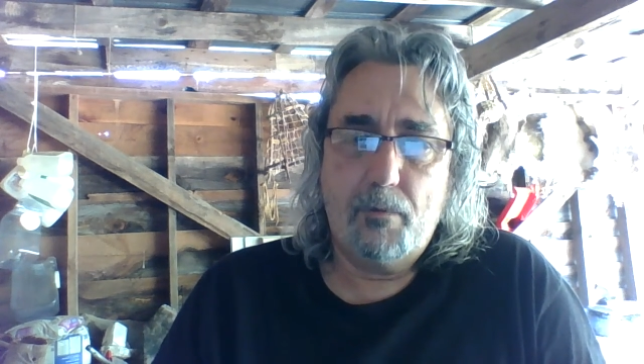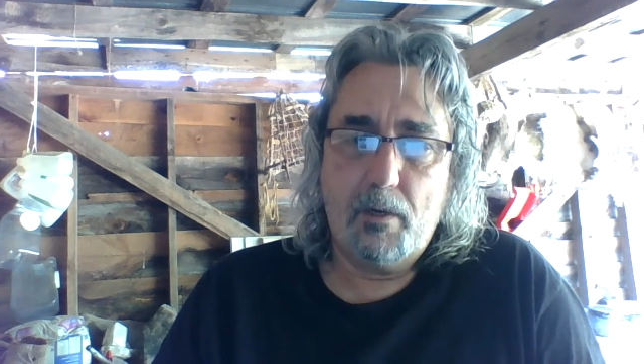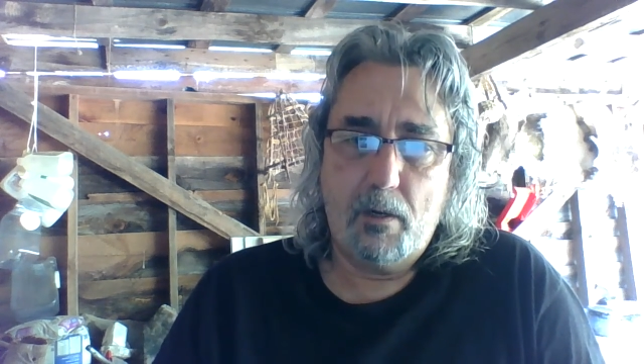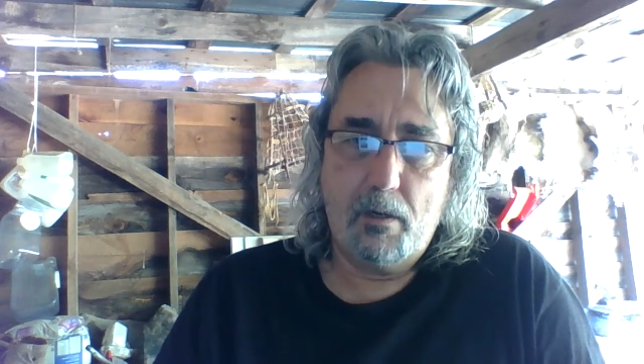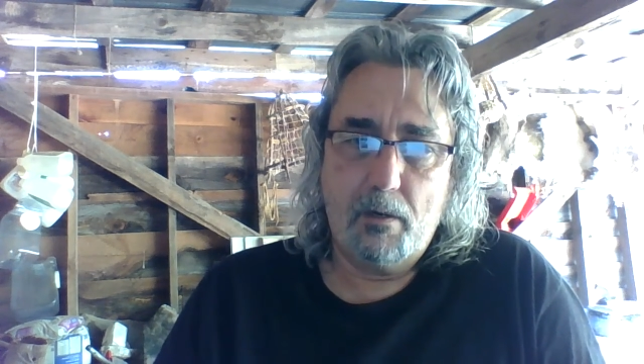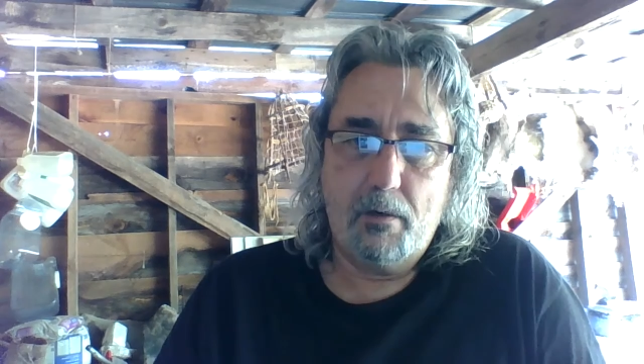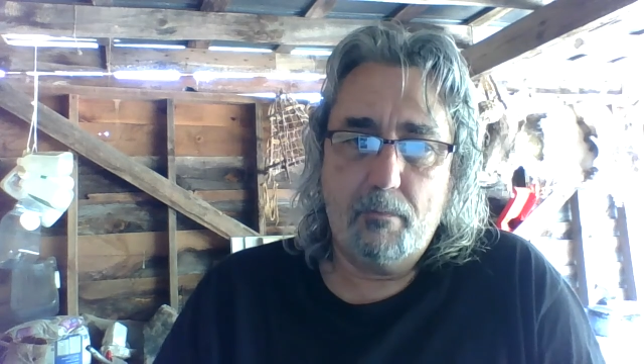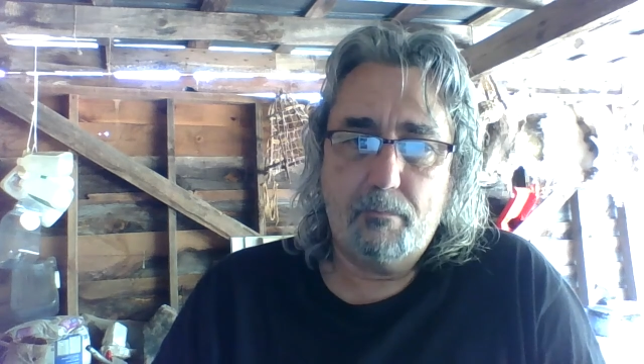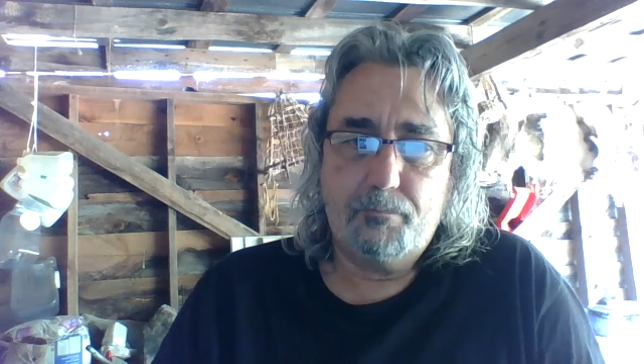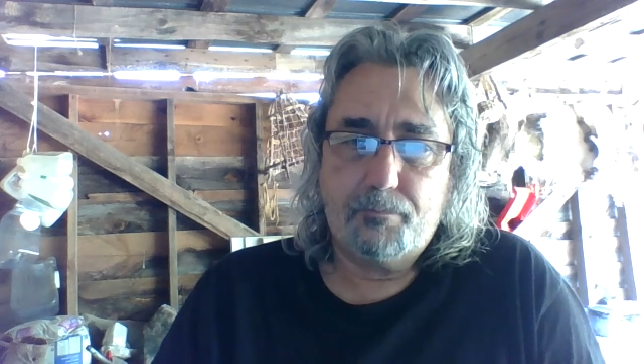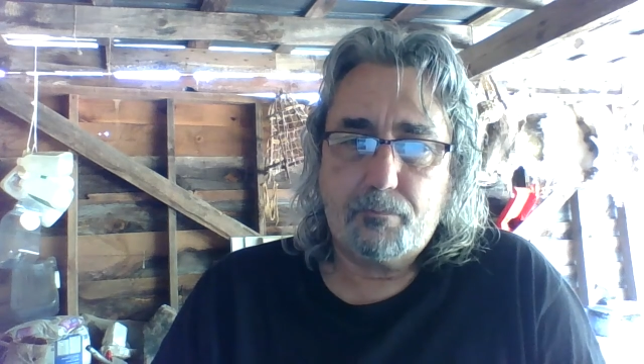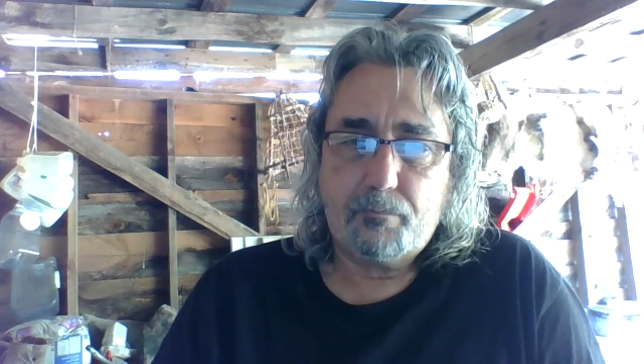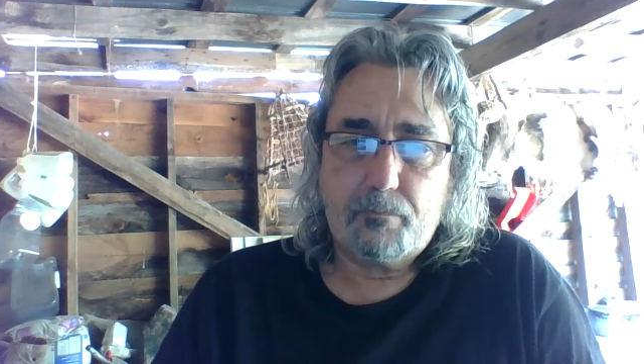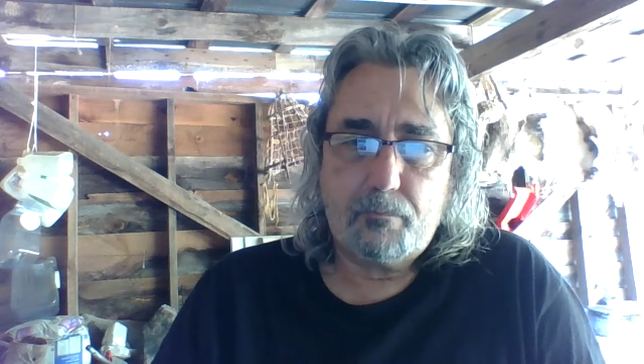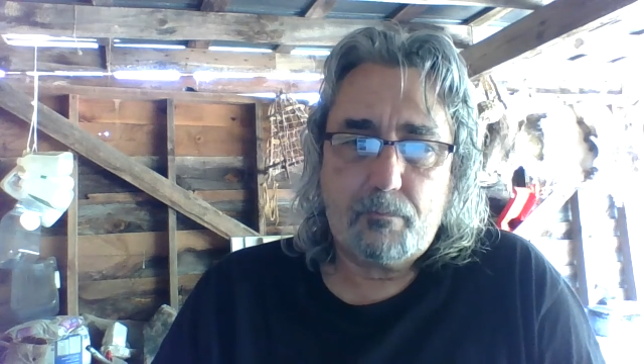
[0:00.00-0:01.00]
and
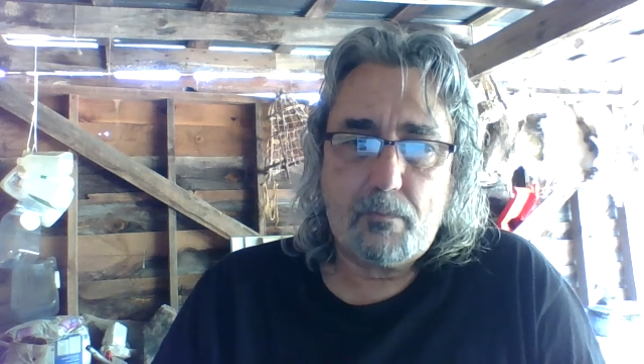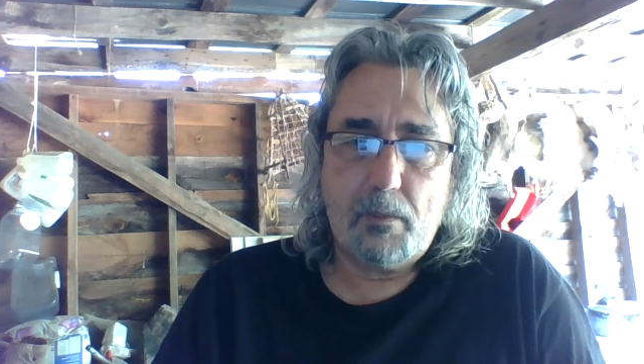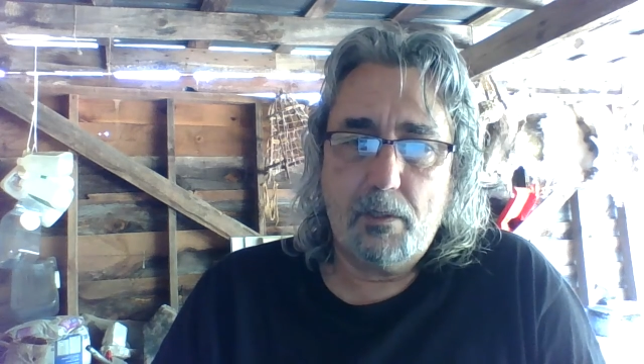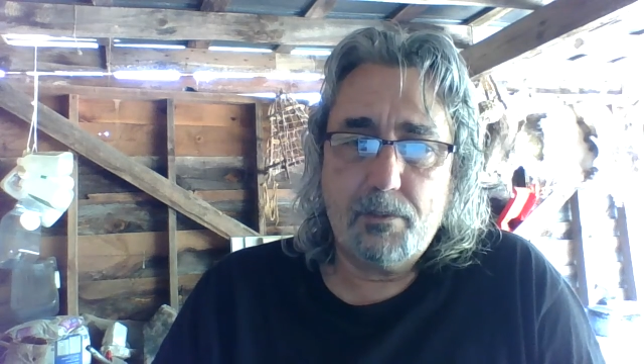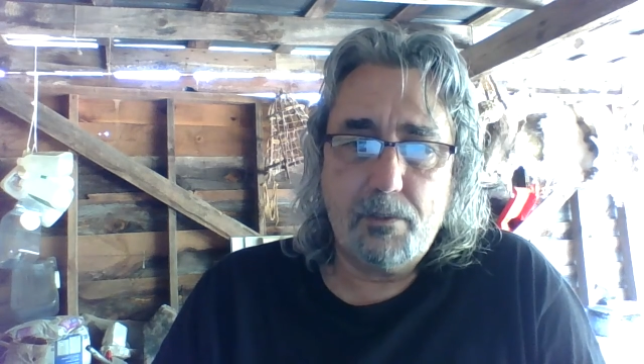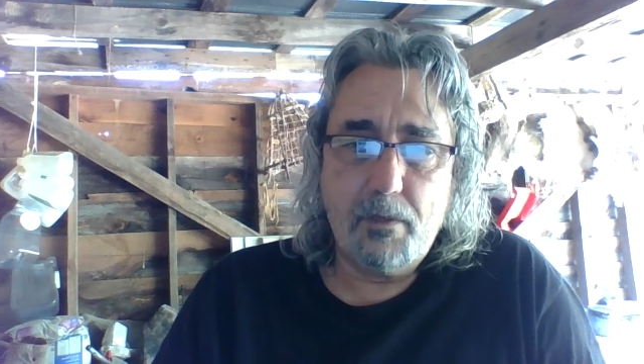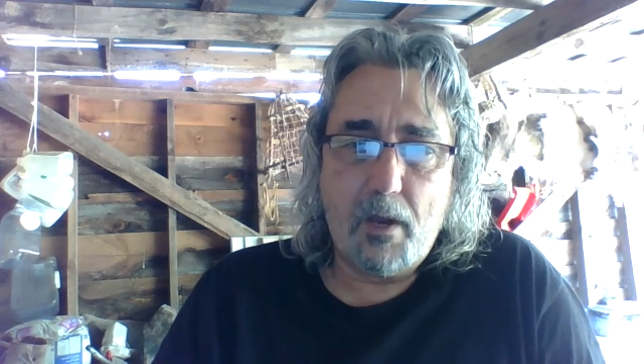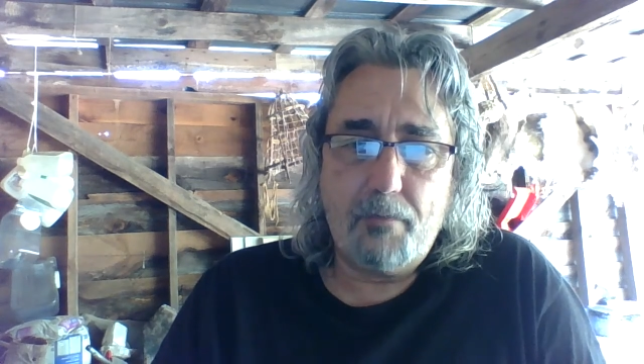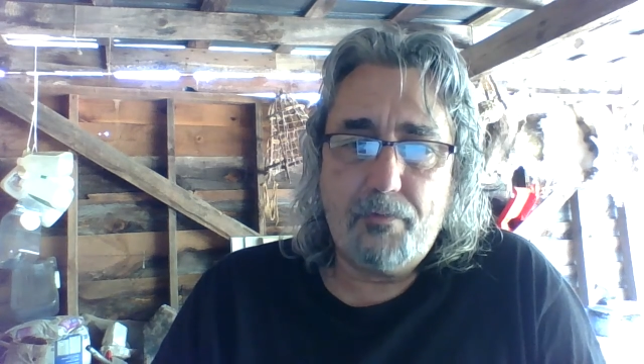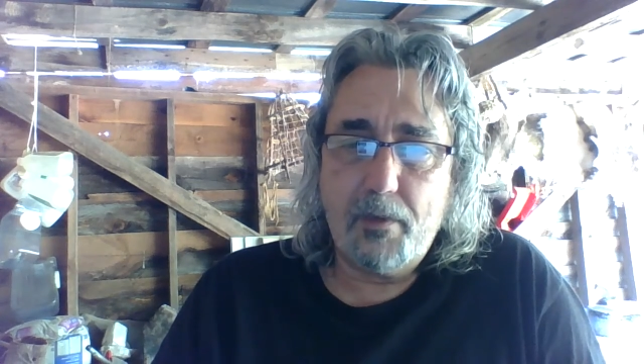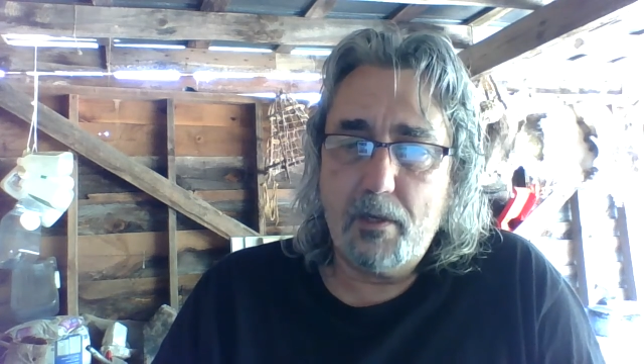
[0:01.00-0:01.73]
it's not